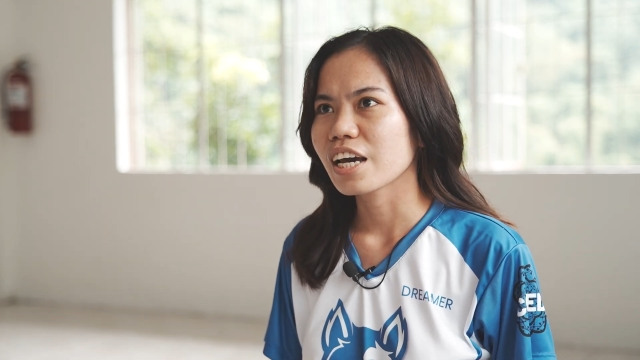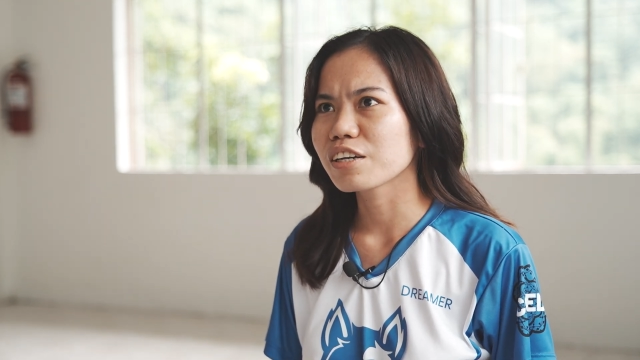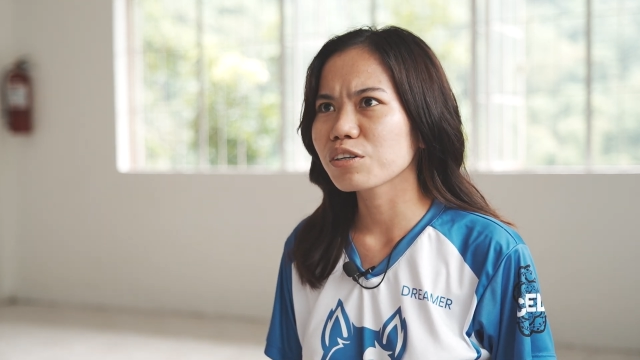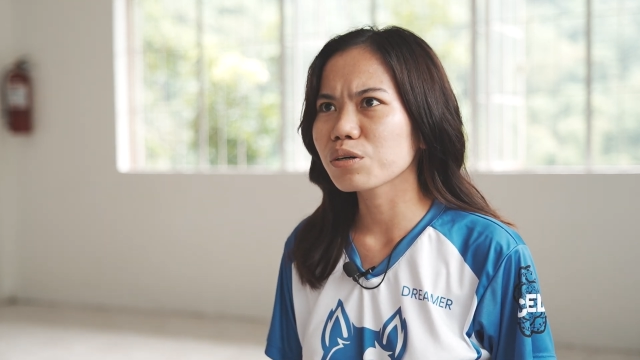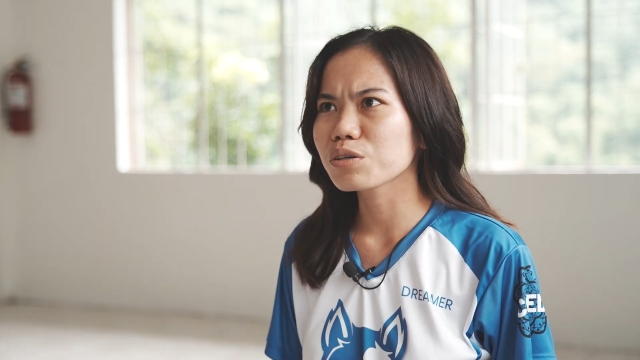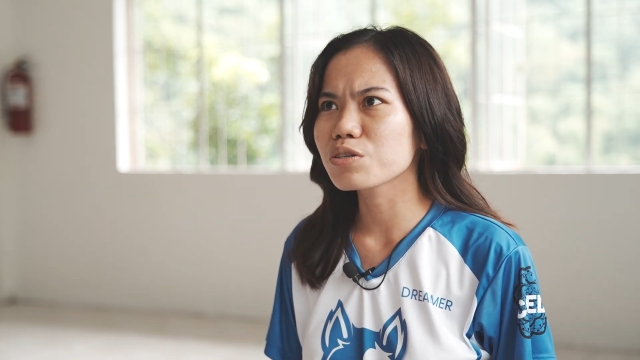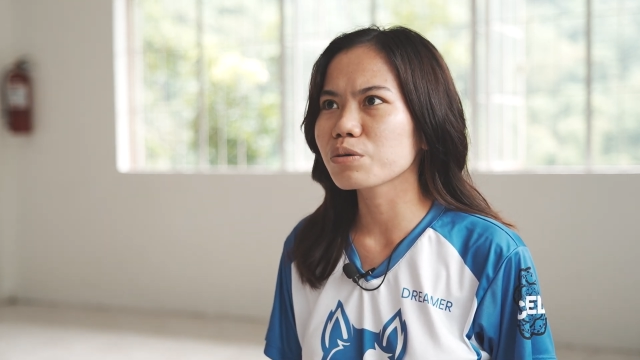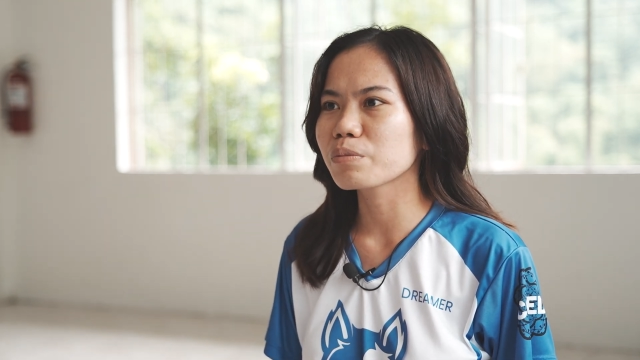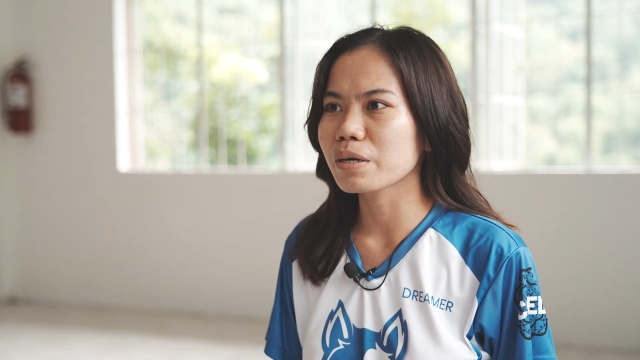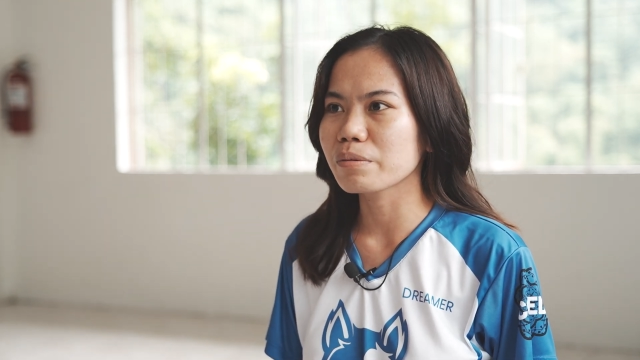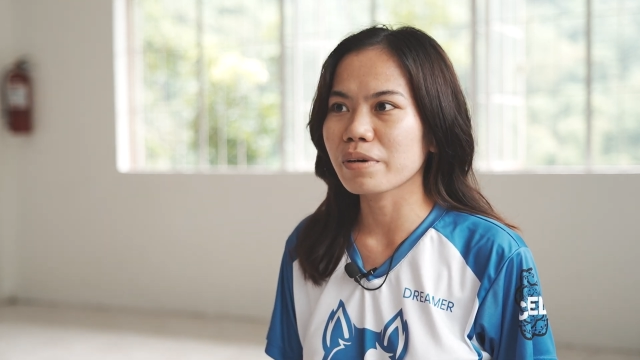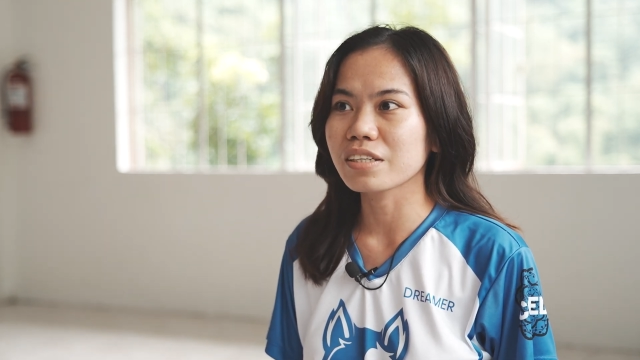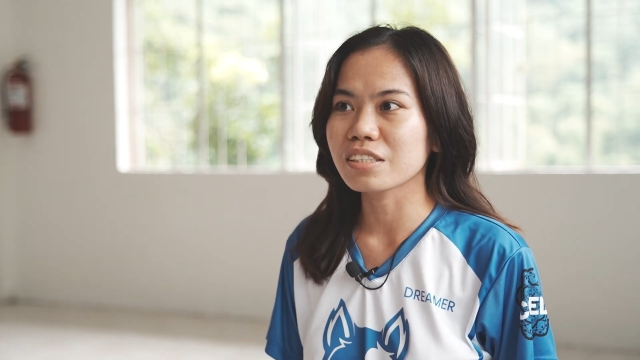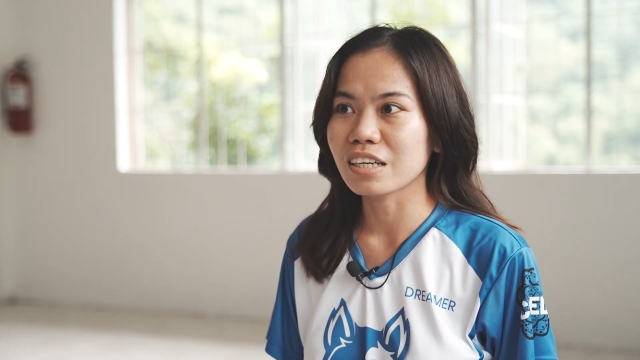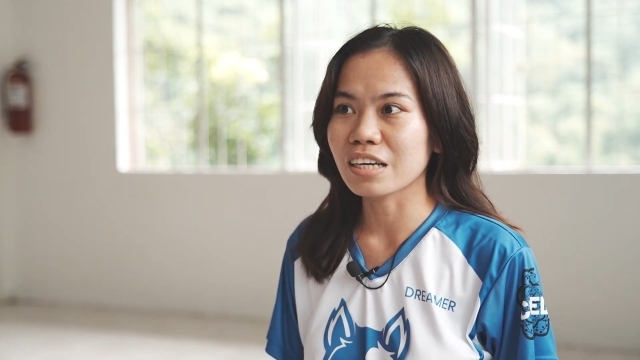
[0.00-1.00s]
And also my
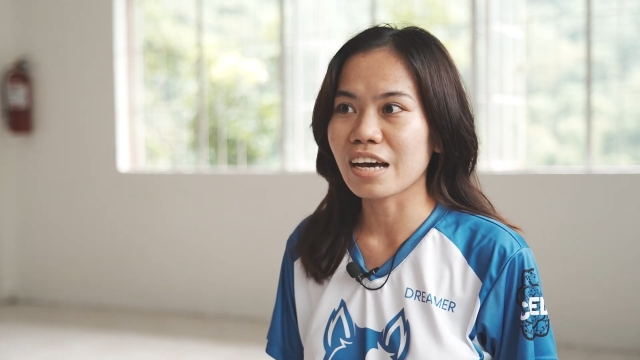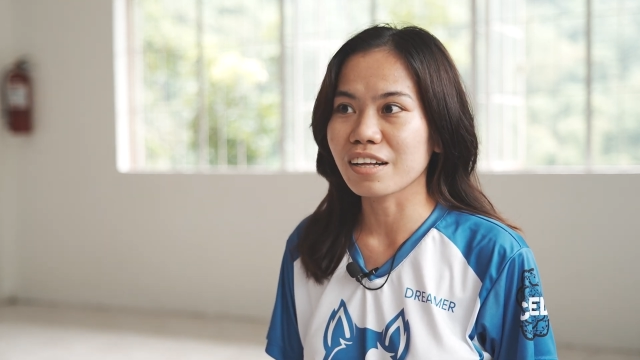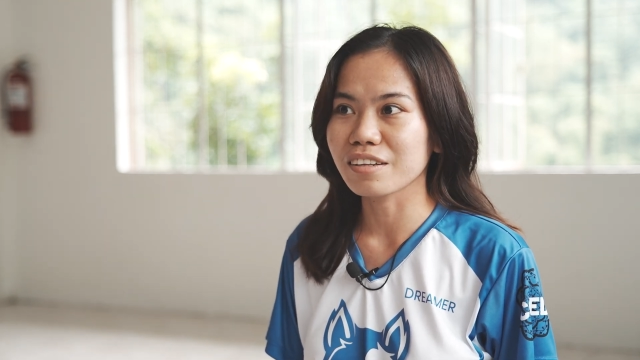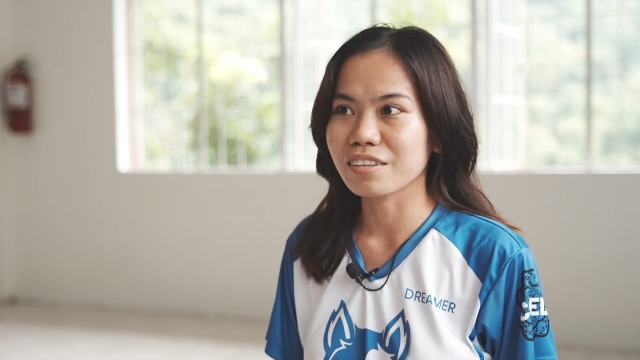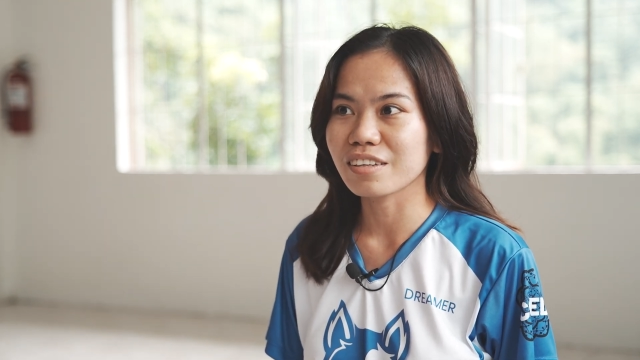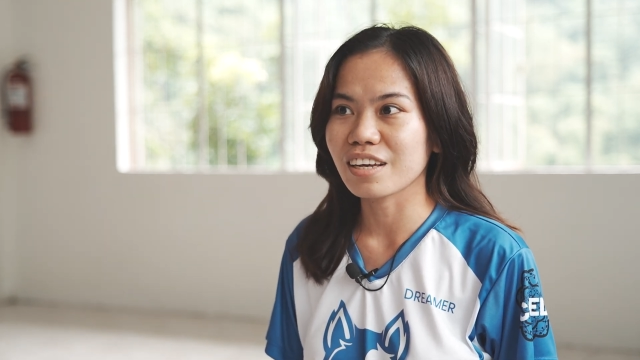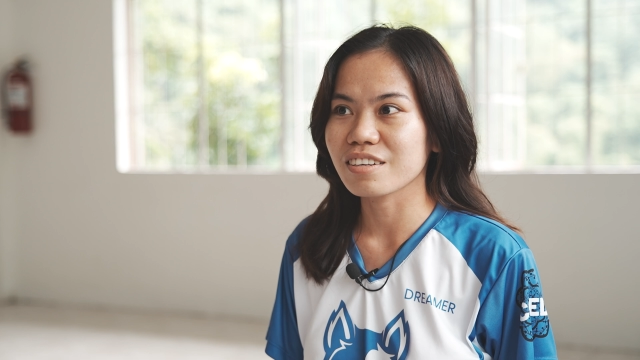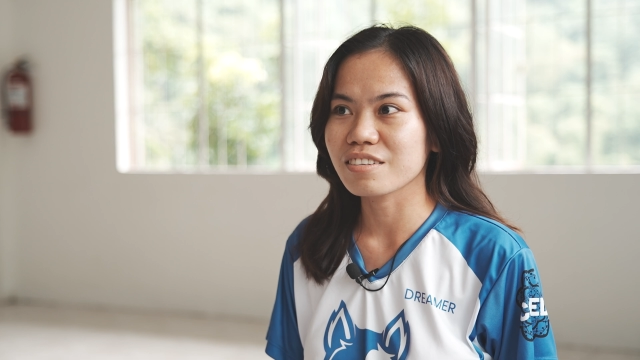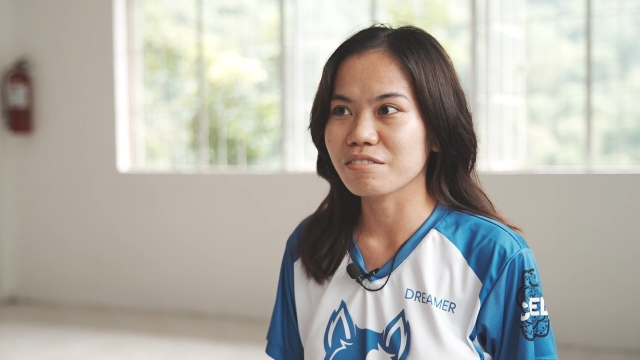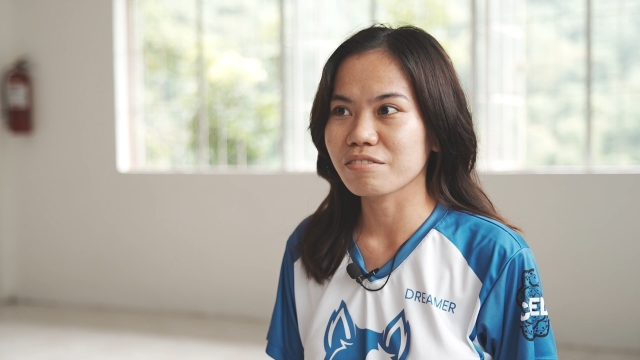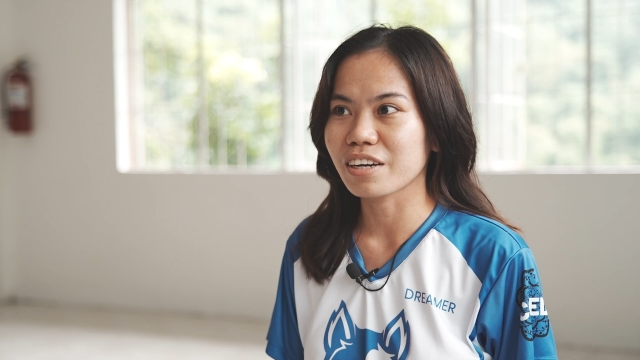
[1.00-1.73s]
mental health is